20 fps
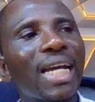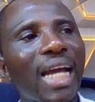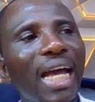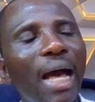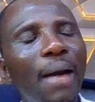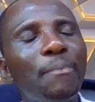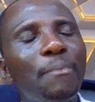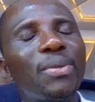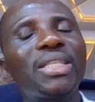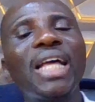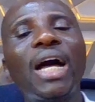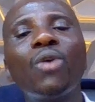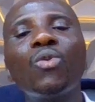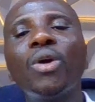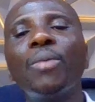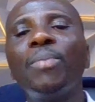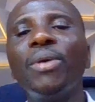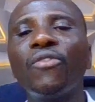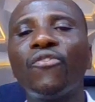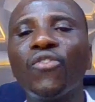capital
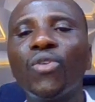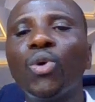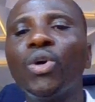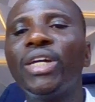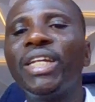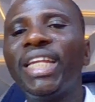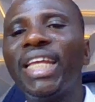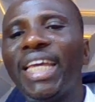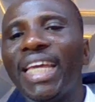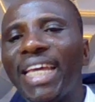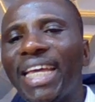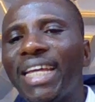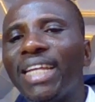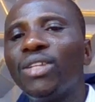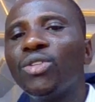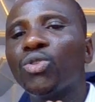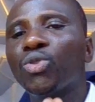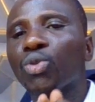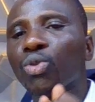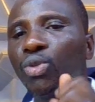will be flowing
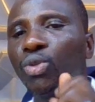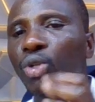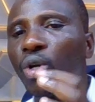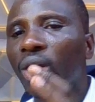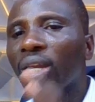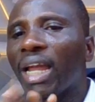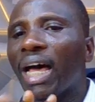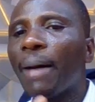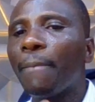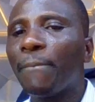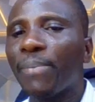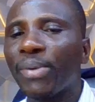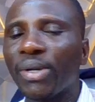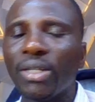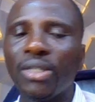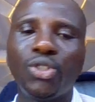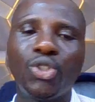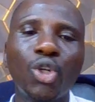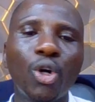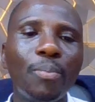into dollar
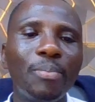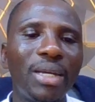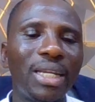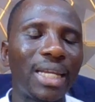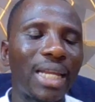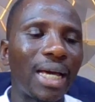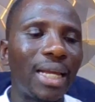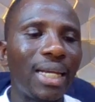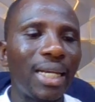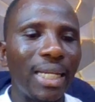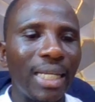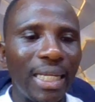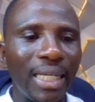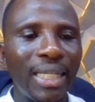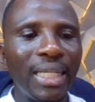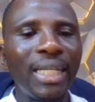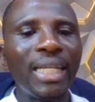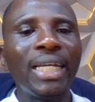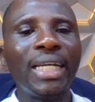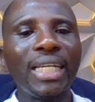
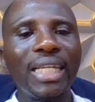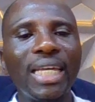predominantly,